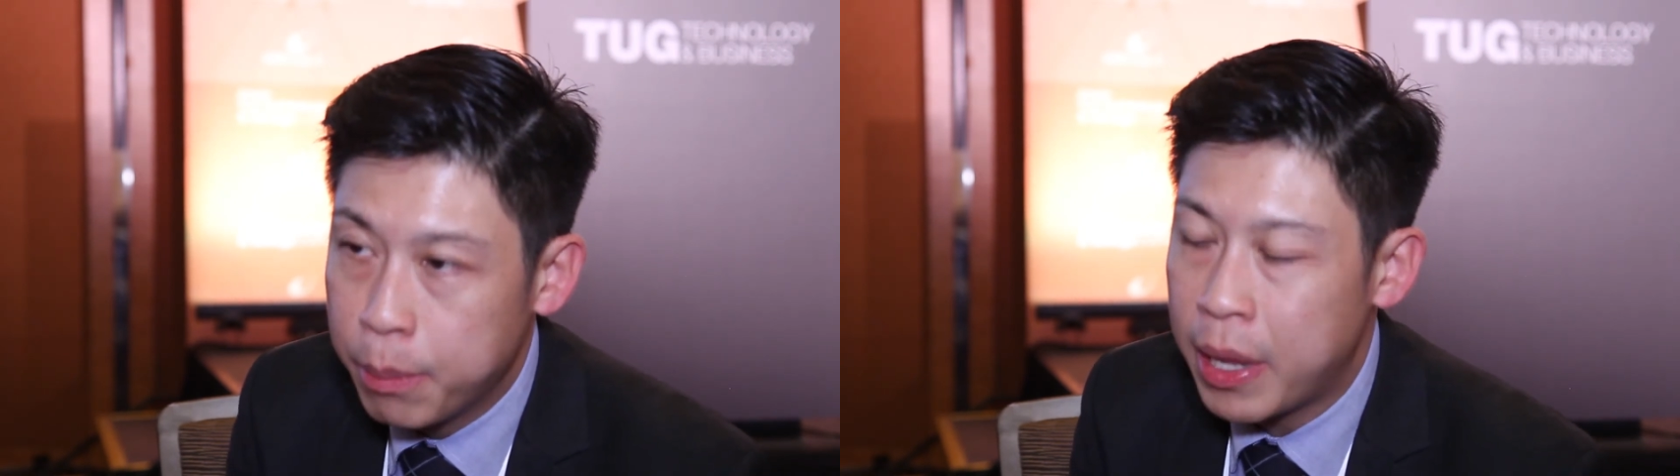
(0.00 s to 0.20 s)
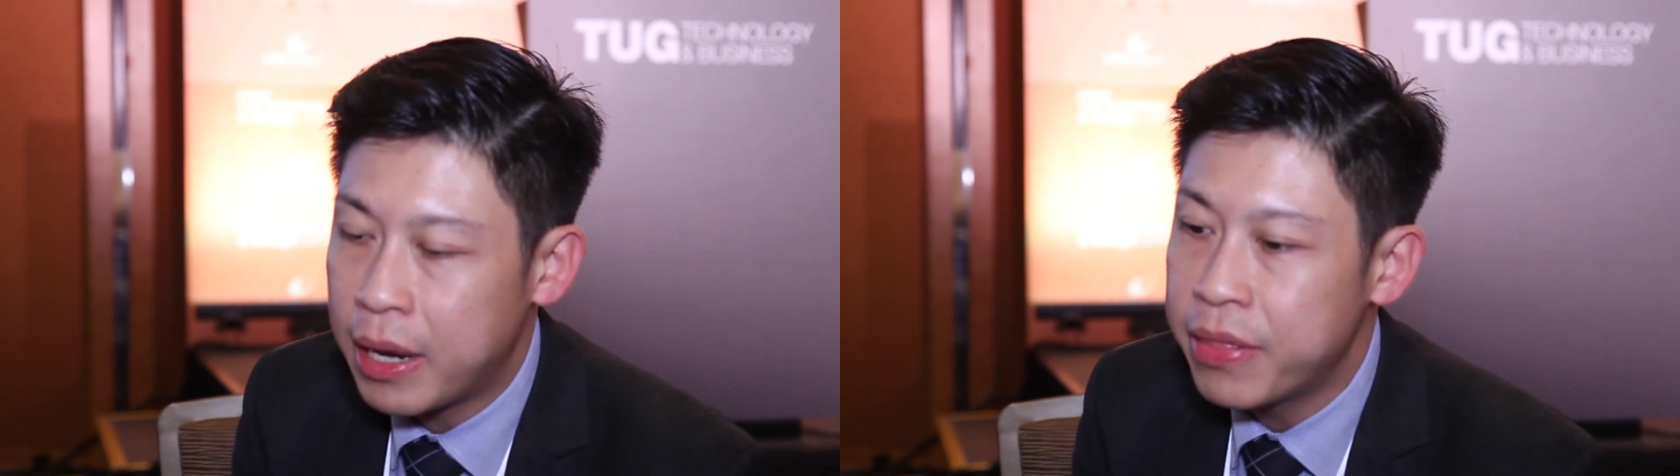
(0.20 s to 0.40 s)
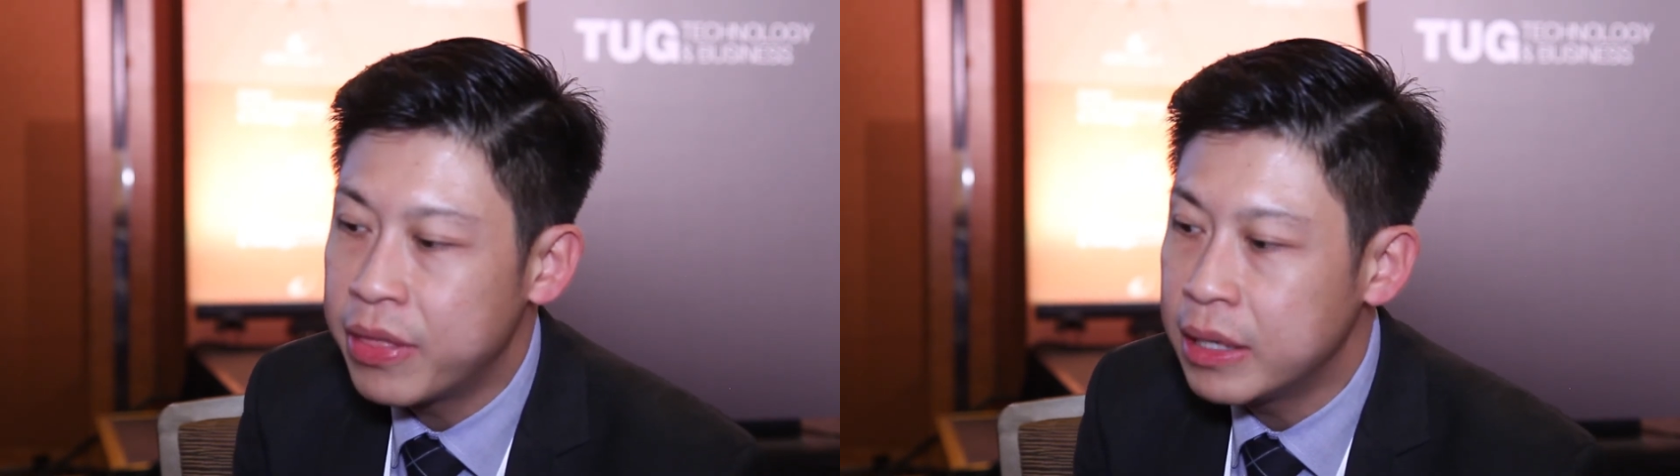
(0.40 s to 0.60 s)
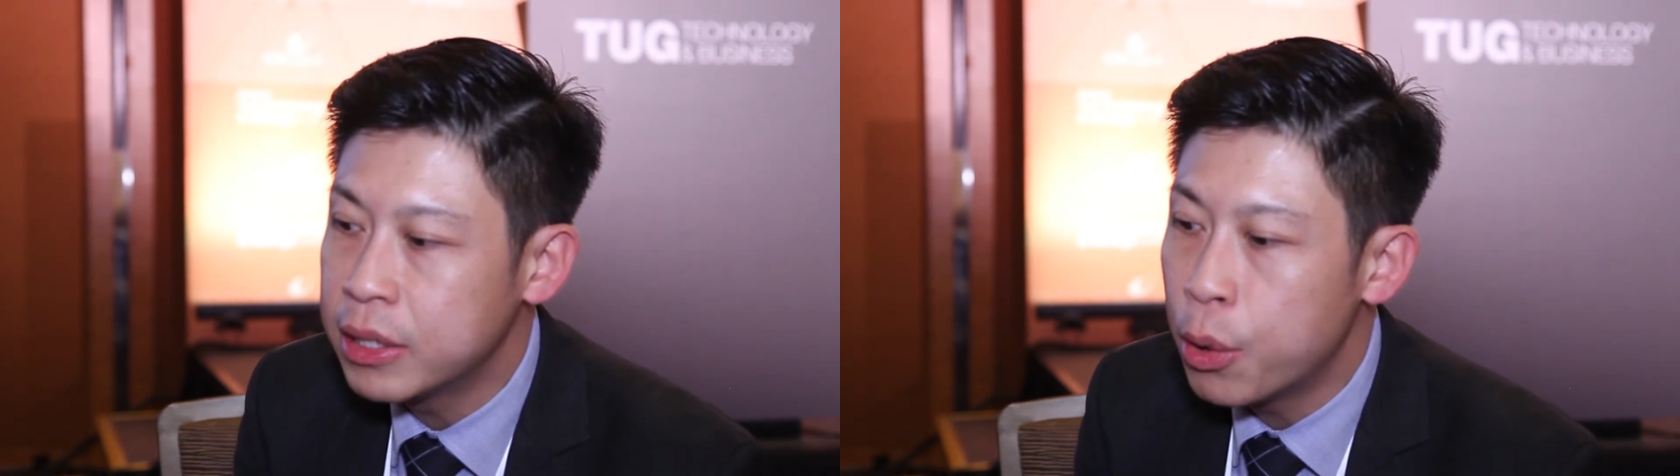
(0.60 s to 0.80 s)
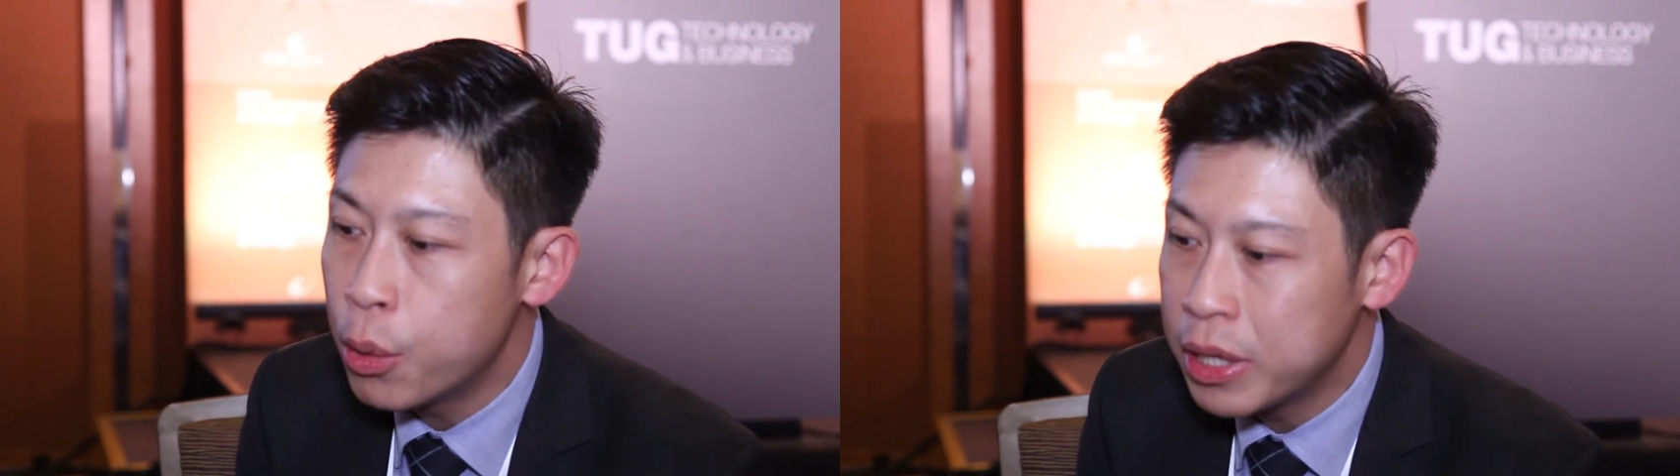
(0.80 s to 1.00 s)
But I think
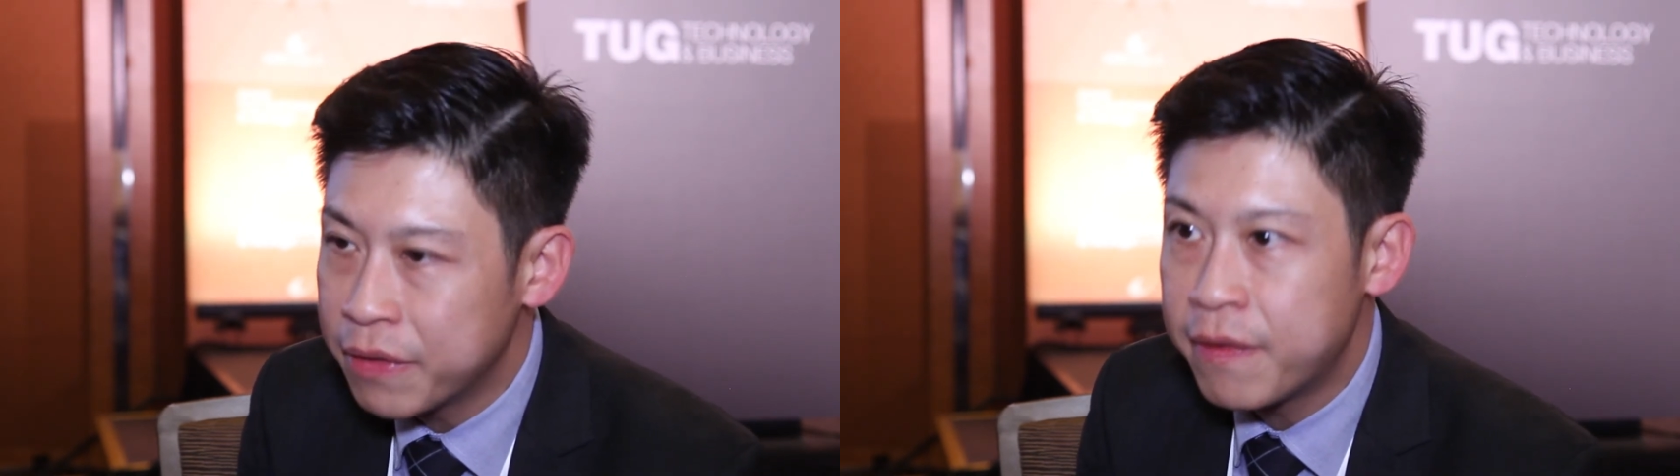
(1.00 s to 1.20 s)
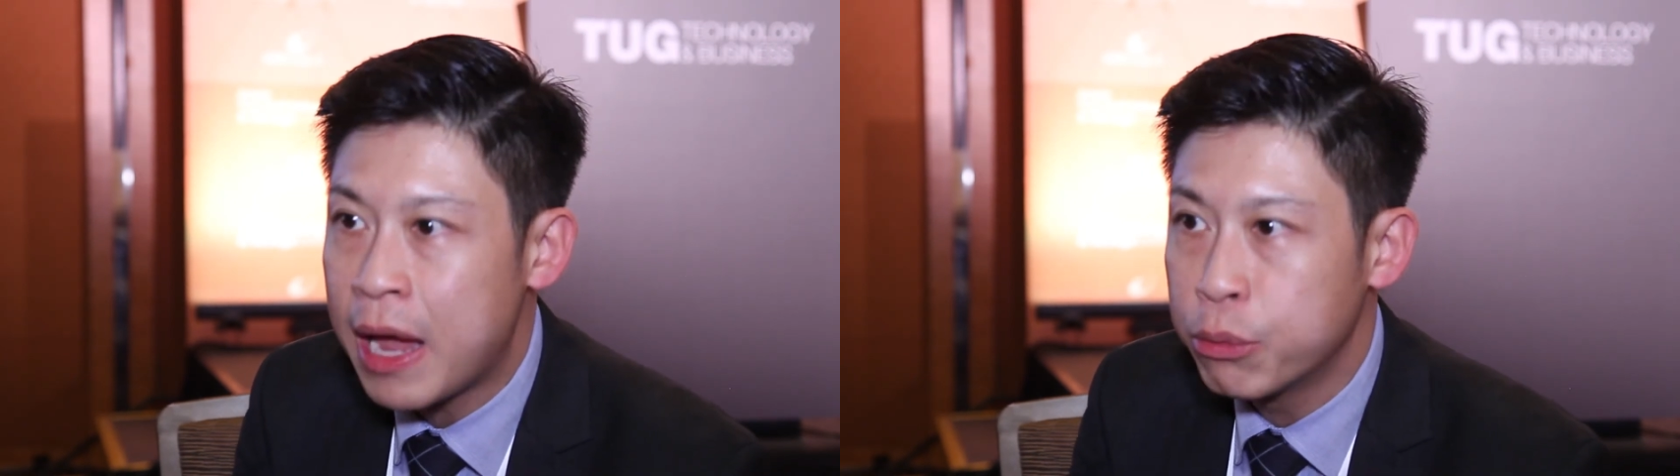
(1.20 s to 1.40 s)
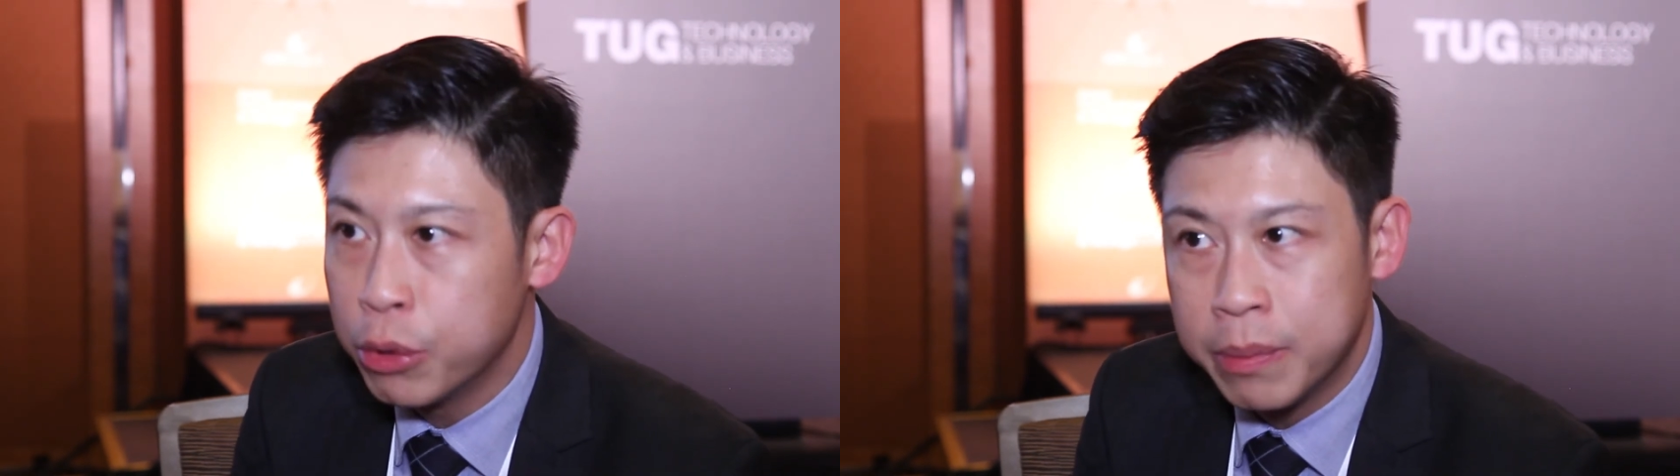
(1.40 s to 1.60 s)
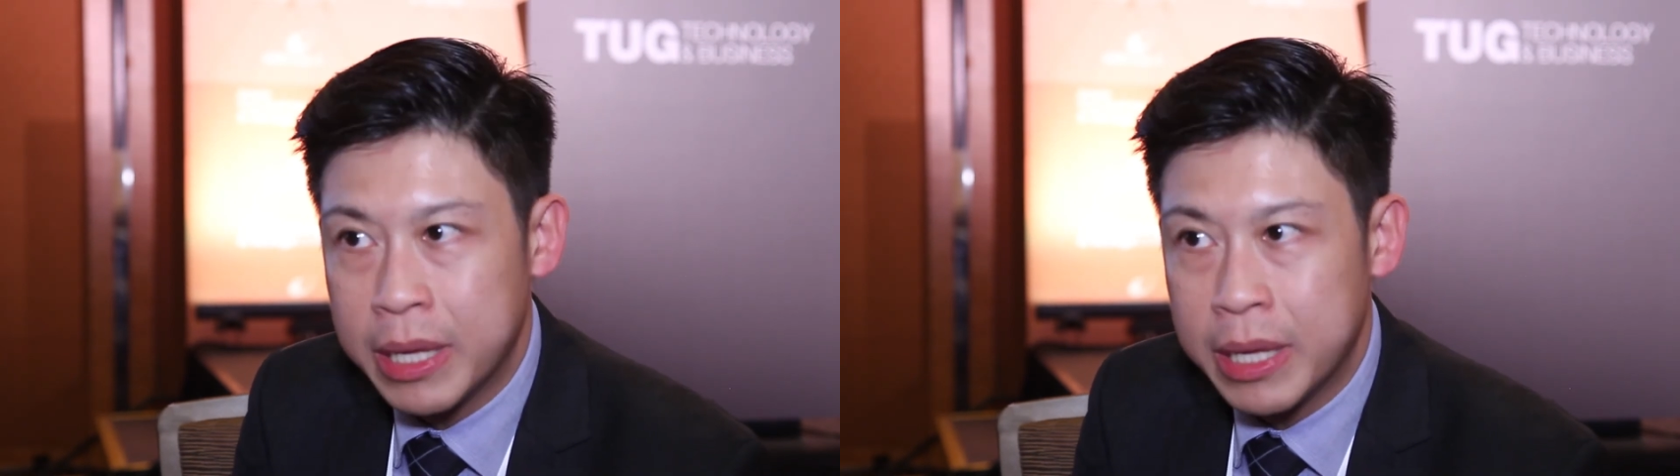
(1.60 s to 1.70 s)
the whole effect will